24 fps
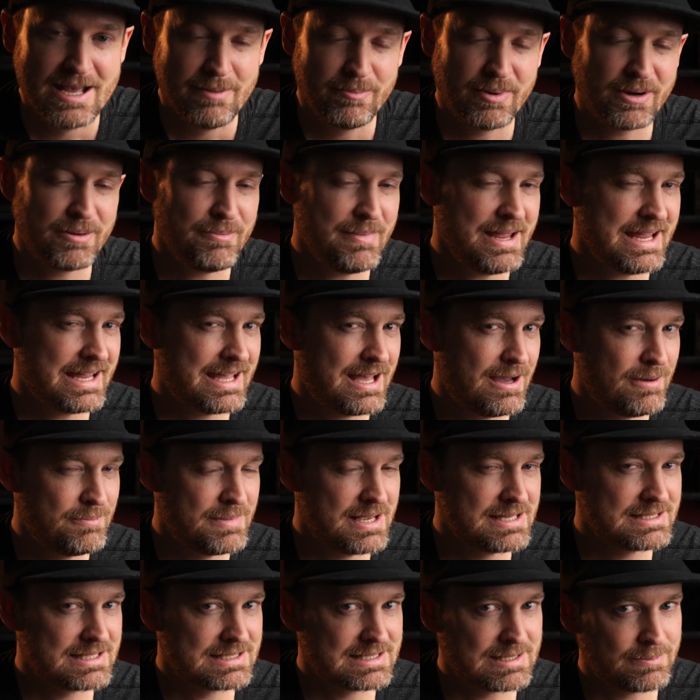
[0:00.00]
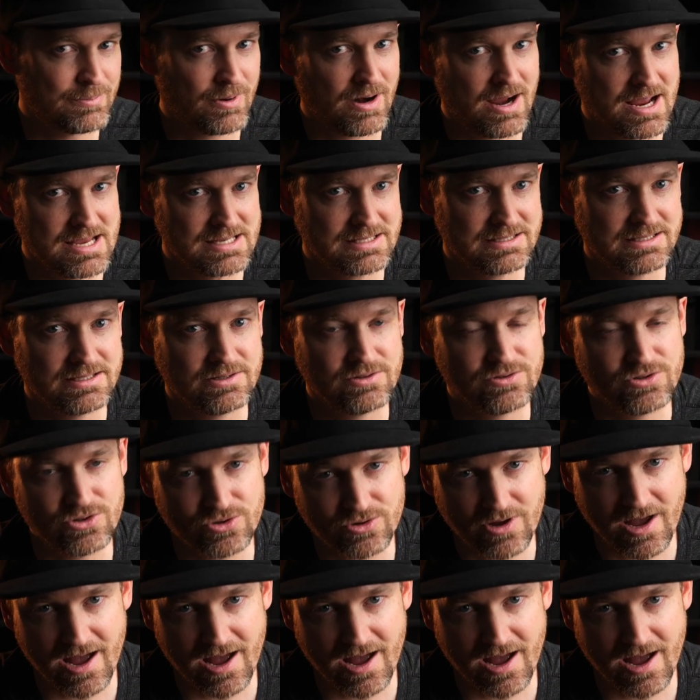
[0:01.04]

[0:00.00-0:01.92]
But it may come as a surprise to you